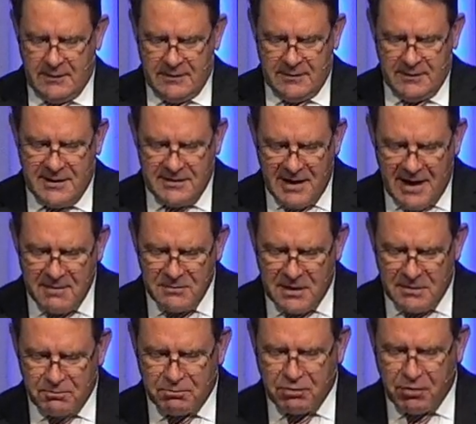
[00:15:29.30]
They named
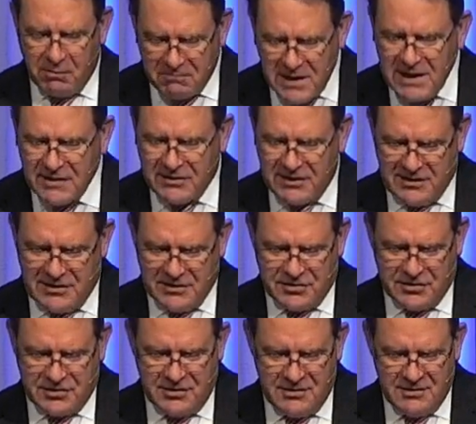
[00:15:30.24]
it
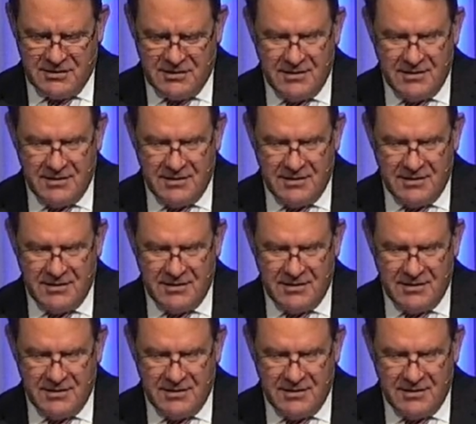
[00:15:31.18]
Prometheus.